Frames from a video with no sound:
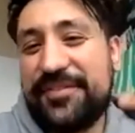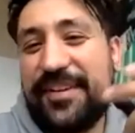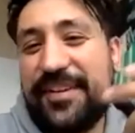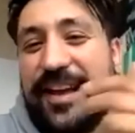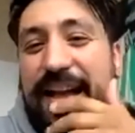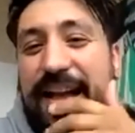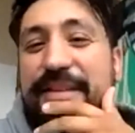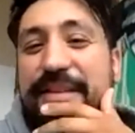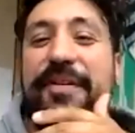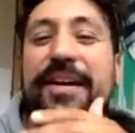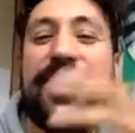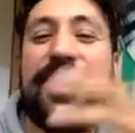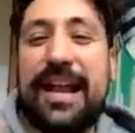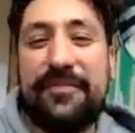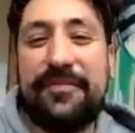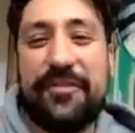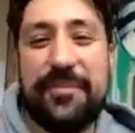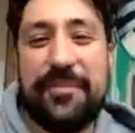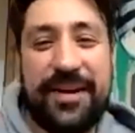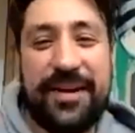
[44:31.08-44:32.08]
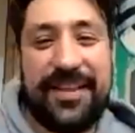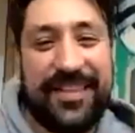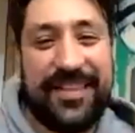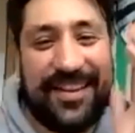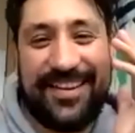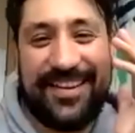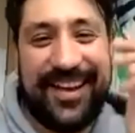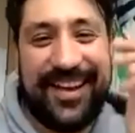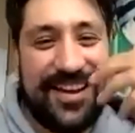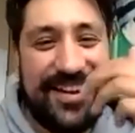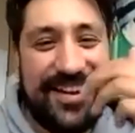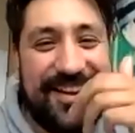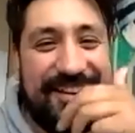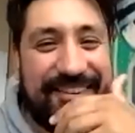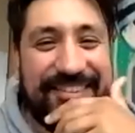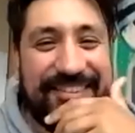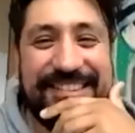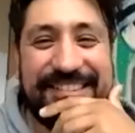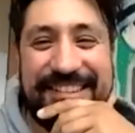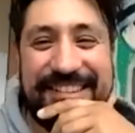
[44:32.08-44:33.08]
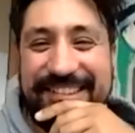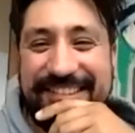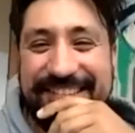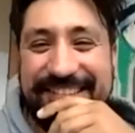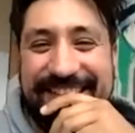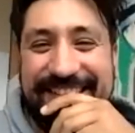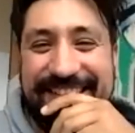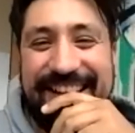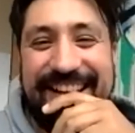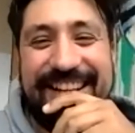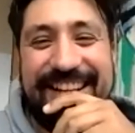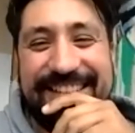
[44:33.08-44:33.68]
I invited everybody that I know. So yeah. That's